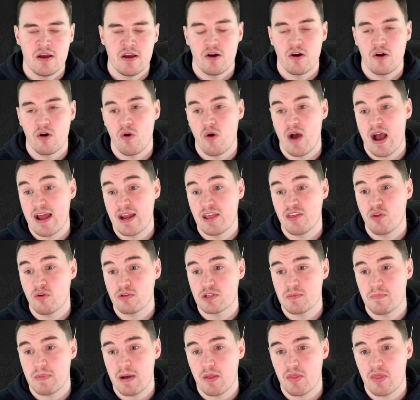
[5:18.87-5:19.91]
or any
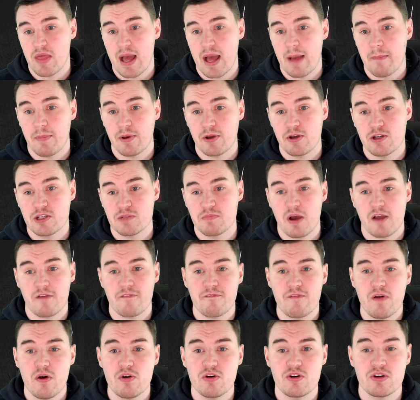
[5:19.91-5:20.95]
thoughts about that because my
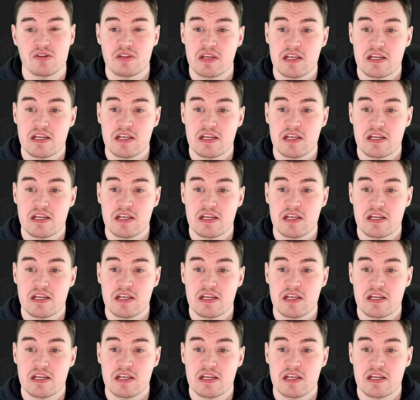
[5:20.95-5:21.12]
focus